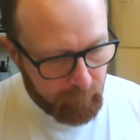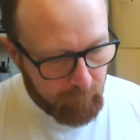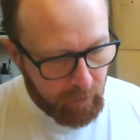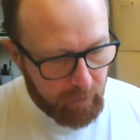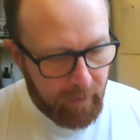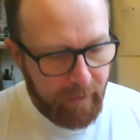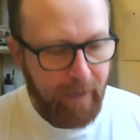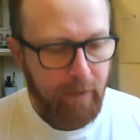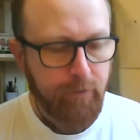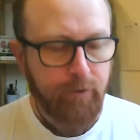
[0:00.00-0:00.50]

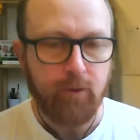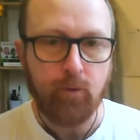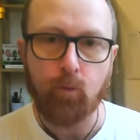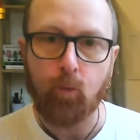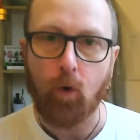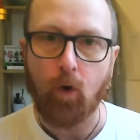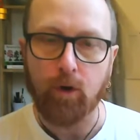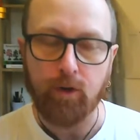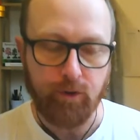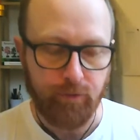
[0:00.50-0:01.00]
How to
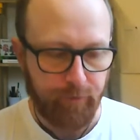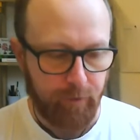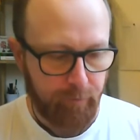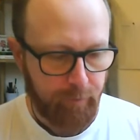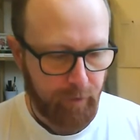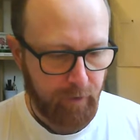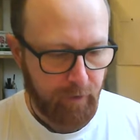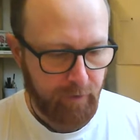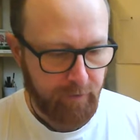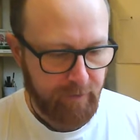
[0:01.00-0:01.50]
watch for the
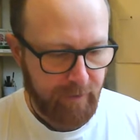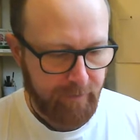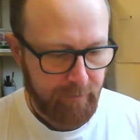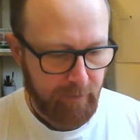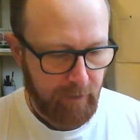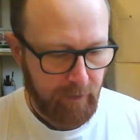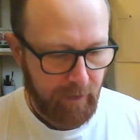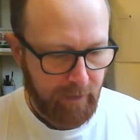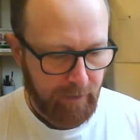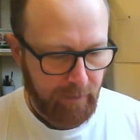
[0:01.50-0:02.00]
birds down
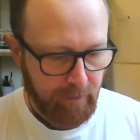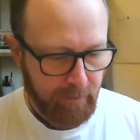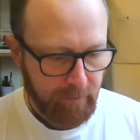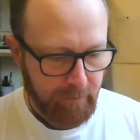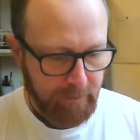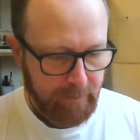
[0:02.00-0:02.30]
the lane.